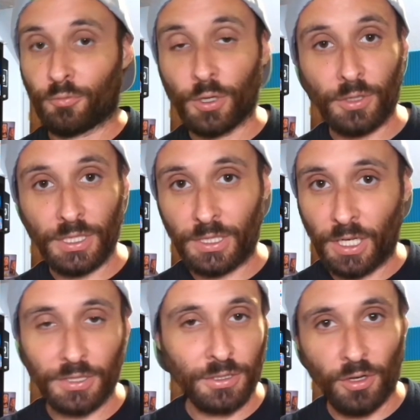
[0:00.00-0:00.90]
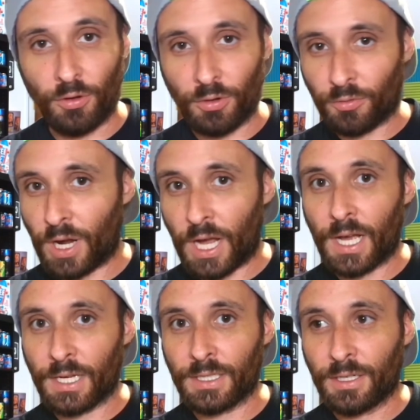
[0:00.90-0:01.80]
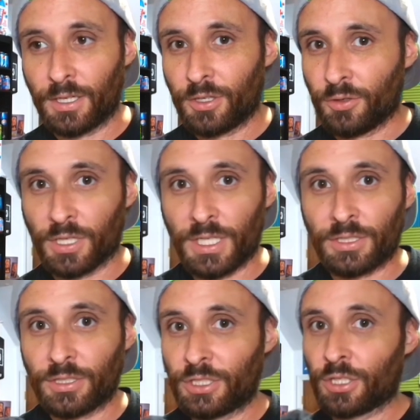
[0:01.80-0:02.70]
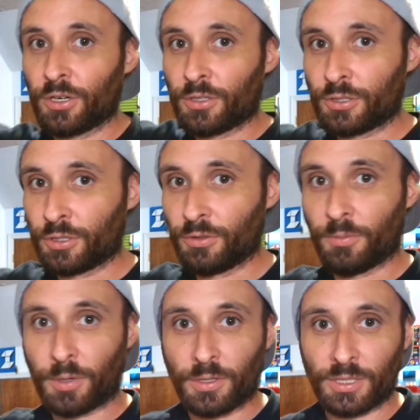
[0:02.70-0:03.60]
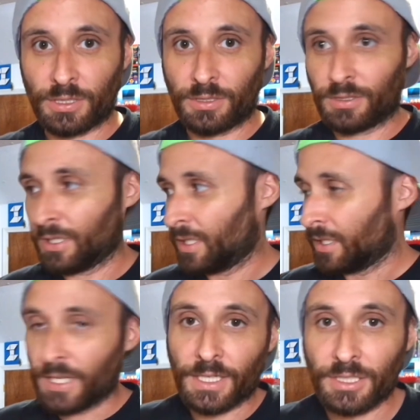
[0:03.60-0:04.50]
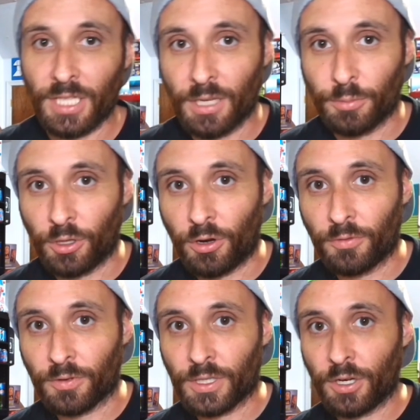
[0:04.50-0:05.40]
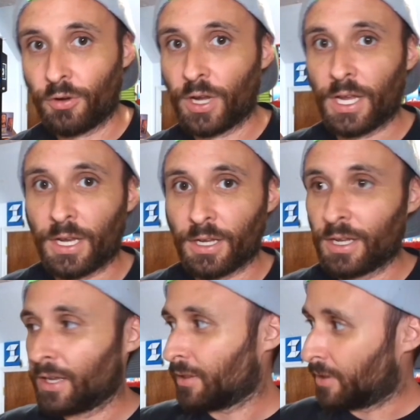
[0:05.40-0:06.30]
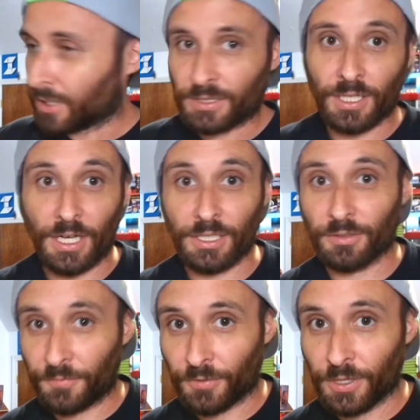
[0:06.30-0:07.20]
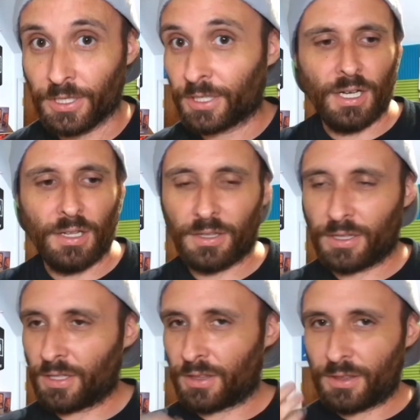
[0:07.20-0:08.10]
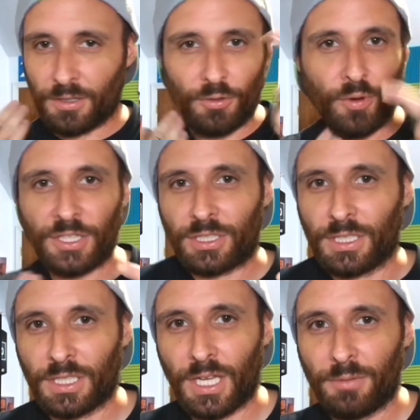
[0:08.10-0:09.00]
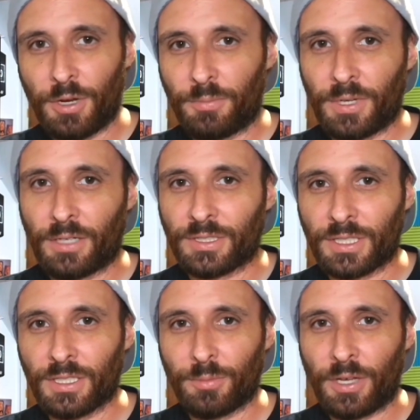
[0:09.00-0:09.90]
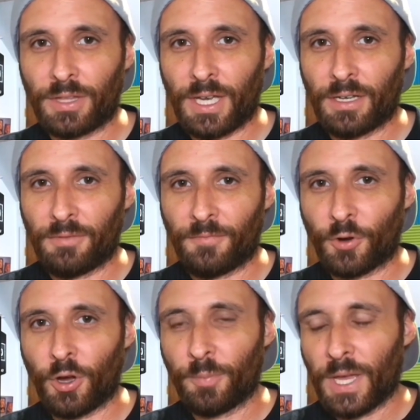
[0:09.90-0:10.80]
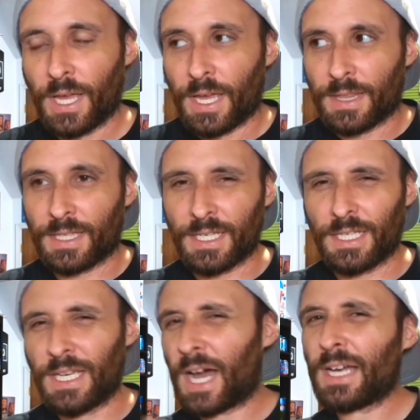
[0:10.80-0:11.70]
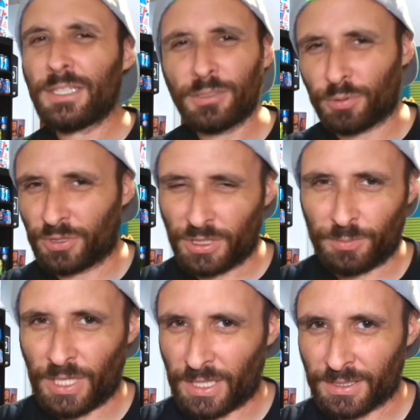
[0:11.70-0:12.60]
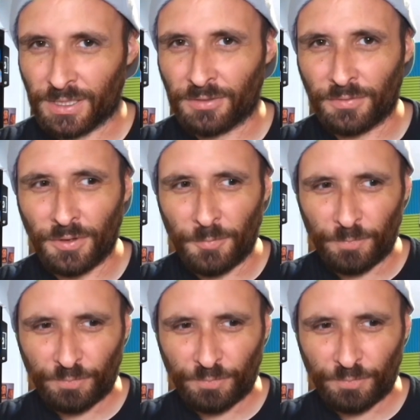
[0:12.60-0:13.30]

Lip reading: really does go awry, you could easily turn to the person next table over and go, hey, this guy's a freak. The question came up, and I was thinking about that, and from the guy's perspective,